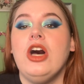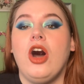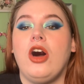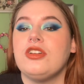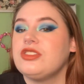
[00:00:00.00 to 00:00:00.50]

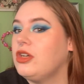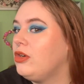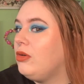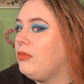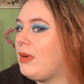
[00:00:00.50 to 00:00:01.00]

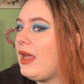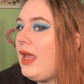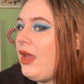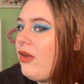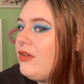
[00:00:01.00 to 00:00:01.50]
Also, my
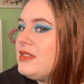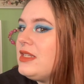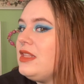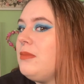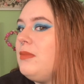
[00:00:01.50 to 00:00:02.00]
hair is
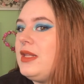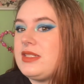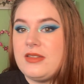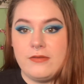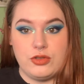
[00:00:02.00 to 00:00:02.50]
in the
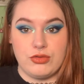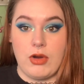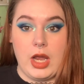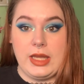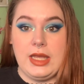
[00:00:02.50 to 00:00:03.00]
midst of
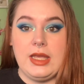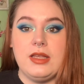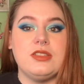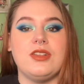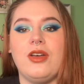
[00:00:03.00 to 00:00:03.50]
drying,
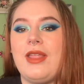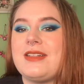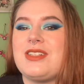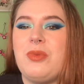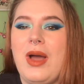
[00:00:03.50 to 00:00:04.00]
so
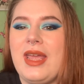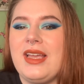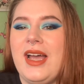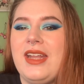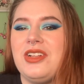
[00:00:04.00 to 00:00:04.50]
that's why it
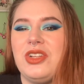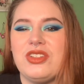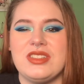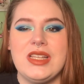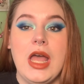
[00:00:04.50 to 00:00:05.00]
kind of
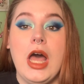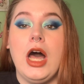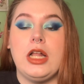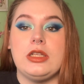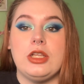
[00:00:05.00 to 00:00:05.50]
looks
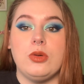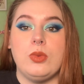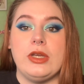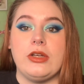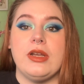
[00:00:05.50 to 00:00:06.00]
a little
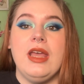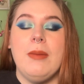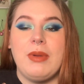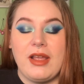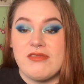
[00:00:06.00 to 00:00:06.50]
weird.
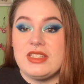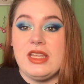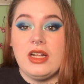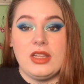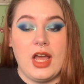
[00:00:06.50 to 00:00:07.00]
But I've seen
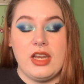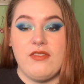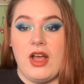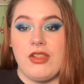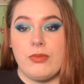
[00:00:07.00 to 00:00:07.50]
a lot of
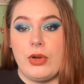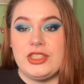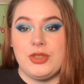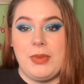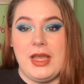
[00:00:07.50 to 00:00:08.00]
other
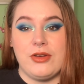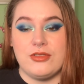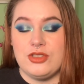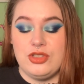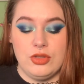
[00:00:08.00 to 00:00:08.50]
project
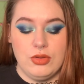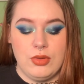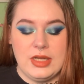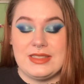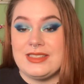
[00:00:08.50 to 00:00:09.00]
painters do
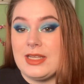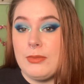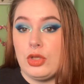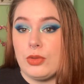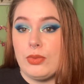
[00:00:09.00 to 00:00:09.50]
a
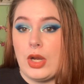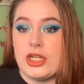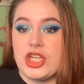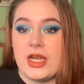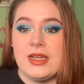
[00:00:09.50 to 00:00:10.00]
similar
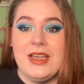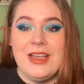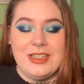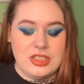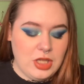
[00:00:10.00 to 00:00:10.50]
project,
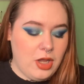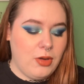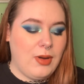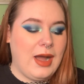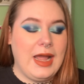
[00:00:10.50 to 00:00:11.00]

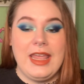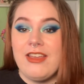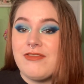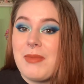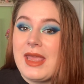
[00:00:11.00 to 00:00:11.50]
so I
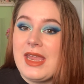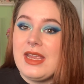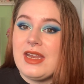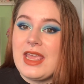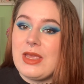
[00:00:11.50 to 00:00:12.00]
have
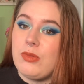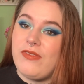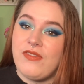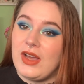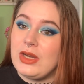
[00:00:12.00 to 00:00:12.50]
made a
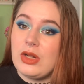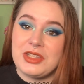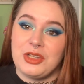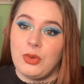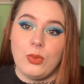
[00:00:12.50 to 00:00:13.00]
fun
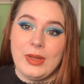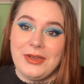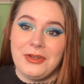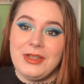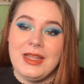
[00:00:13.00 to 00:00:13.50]
little
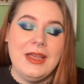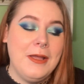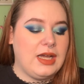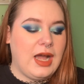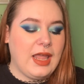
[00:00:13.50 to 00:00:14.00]
wheel.
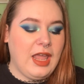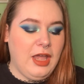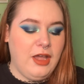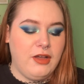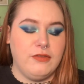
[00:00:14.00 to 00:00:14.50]
I
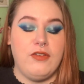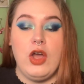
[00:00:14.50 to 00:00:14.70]
have